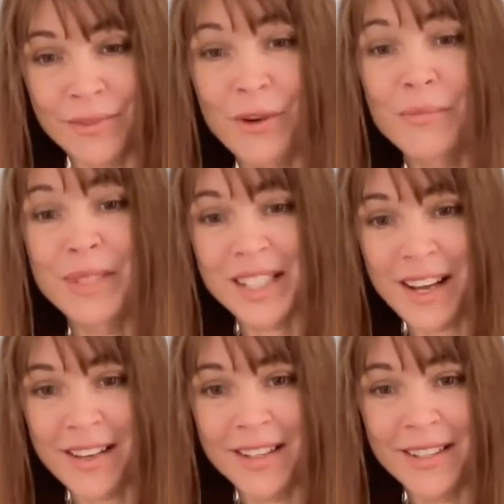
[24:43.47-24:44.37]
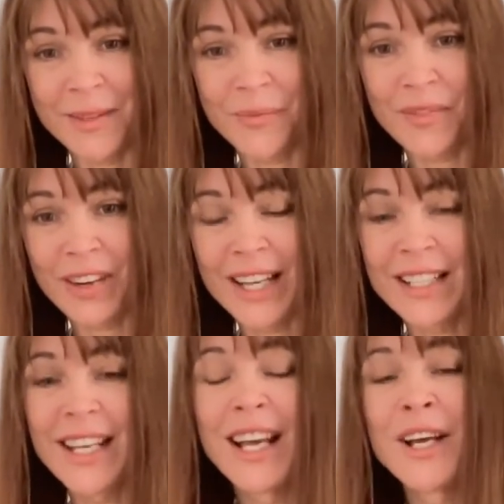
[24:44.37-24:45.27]
or beside
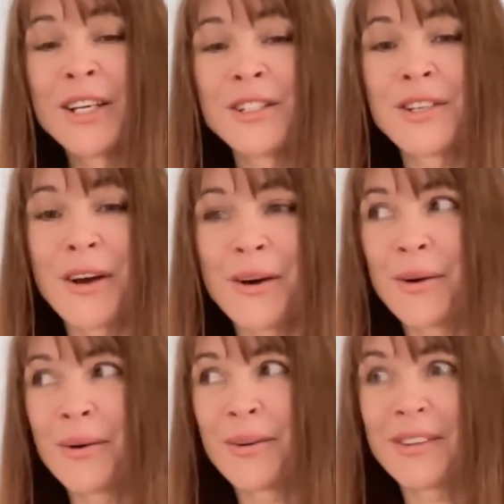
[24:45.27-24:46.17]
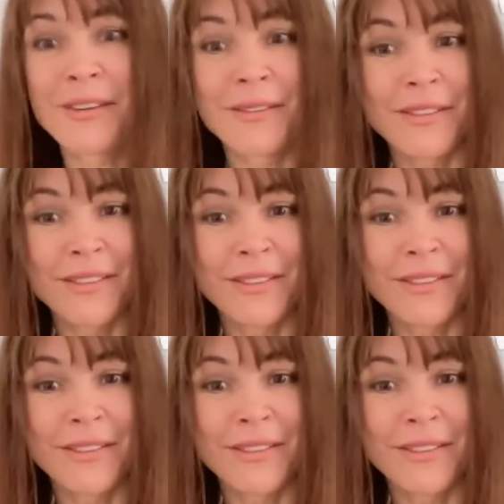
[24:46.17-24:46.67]
right? So the